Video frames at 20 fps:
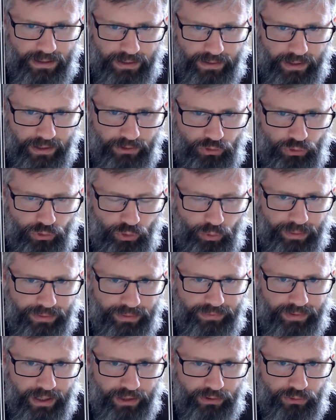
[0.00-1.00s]
They should all be
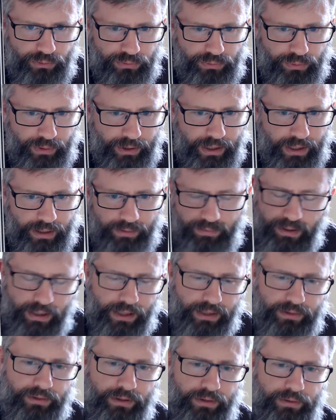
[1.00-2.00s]
flush with one another.
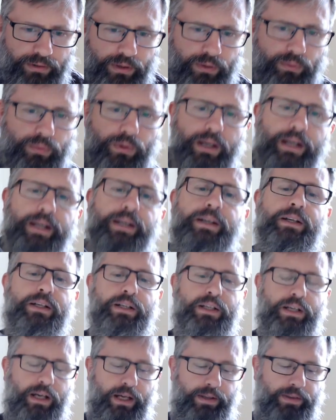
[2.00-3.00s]
I don't know why.
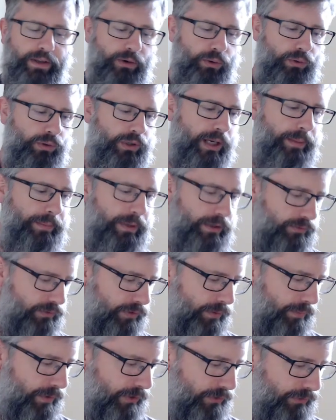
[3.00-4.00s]
And they're all coming from the